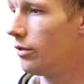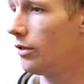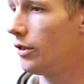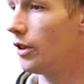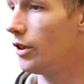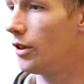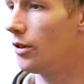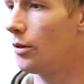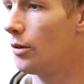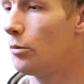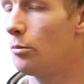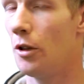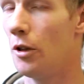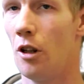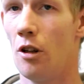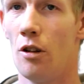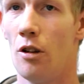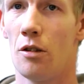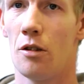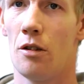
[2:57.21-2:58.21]
you know, there'd be a
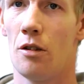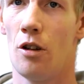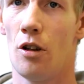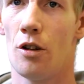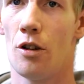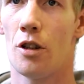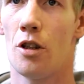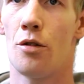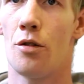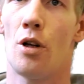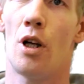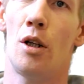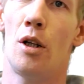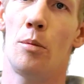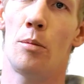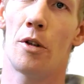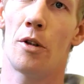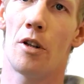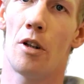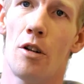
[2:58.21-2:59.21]
lot of
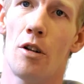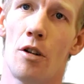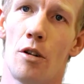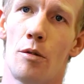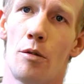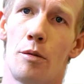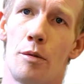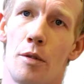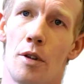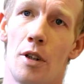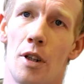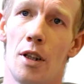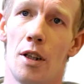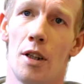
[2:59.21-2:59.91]
crime and a lot of